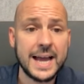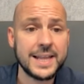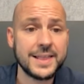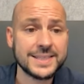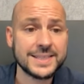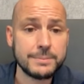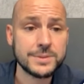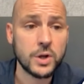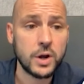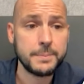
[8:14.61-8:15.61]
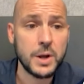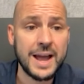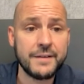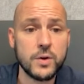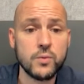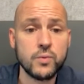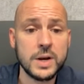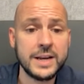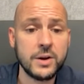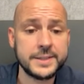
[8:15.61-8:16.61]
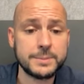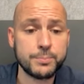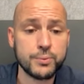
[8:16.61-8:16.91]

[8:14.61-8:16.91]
and at the same time you have a really nice